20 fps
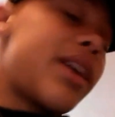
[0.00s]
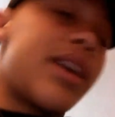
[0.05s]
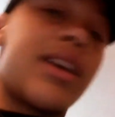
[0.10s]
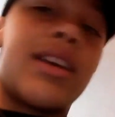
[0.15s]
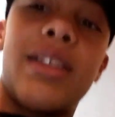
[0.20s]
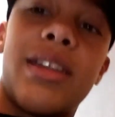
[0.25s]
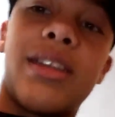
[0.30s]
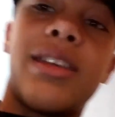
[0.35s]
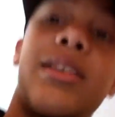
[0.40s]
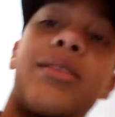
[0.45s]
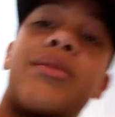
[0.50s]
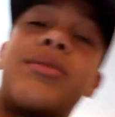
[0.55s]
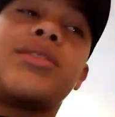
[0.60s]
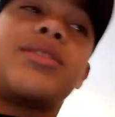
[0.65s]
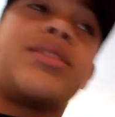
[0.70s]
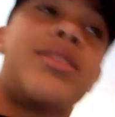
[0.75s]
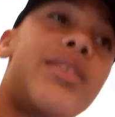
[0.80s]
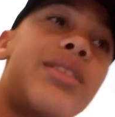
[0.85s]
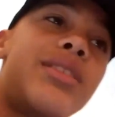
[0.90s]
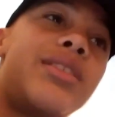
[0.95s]
and it
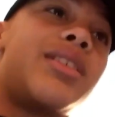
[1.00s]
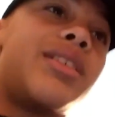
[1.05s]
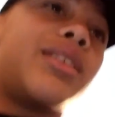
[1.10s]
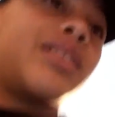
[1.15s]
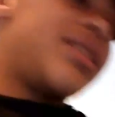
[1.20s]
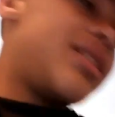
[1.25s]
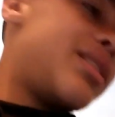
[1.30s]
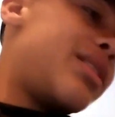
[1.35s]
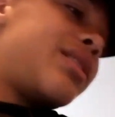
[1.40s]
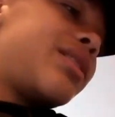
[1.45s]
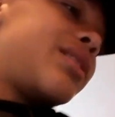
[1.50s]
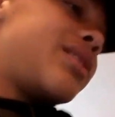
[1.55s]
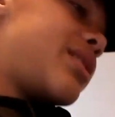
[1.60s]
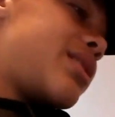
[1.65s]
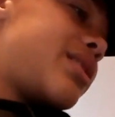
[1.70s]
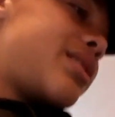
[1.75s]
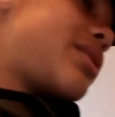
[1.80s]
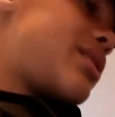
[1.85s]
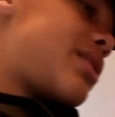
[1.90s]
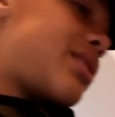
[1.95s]
was just,
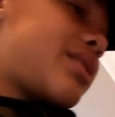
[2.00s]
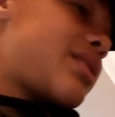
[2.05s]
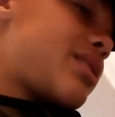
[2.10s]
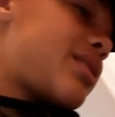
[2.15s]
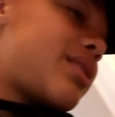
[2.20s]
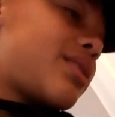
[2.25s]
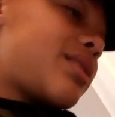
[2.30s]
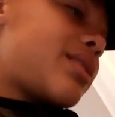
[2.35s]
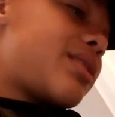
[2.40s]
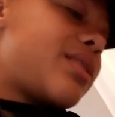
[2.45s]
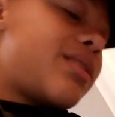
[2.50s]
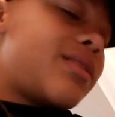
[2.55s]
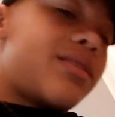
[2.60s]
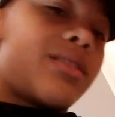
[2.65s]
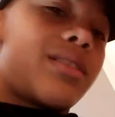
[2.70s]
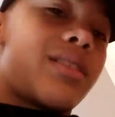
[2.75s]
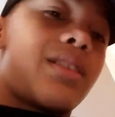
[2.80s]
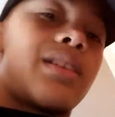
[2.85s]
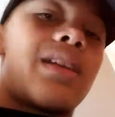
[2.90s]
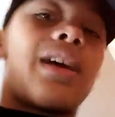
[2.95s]

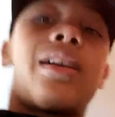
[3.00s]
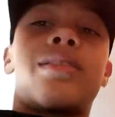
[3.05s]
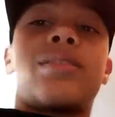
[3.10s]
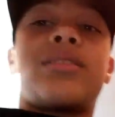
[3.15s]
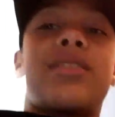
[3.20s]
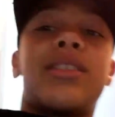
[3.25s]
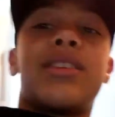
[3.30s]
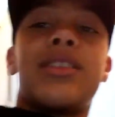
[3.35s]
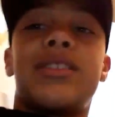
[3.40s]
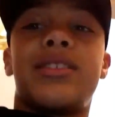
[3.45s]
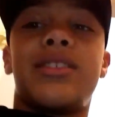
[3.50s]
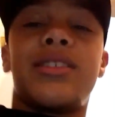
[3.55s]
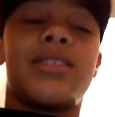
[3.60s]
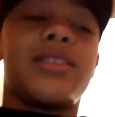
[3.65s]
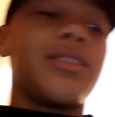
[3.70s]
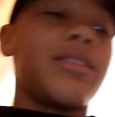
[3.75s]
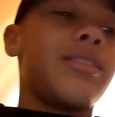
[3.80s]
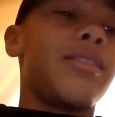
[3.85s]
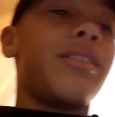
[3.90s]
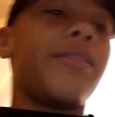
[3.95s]
that was crazy,
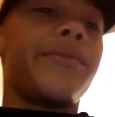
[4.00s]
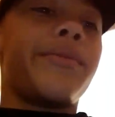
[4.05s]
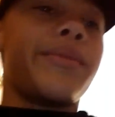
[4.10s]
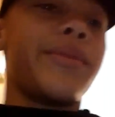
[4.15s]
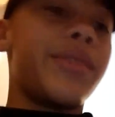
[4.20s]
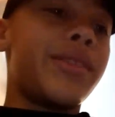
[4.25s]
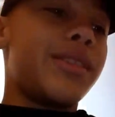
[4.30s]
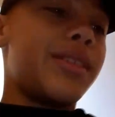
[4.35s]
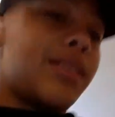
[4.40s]
the hoverboard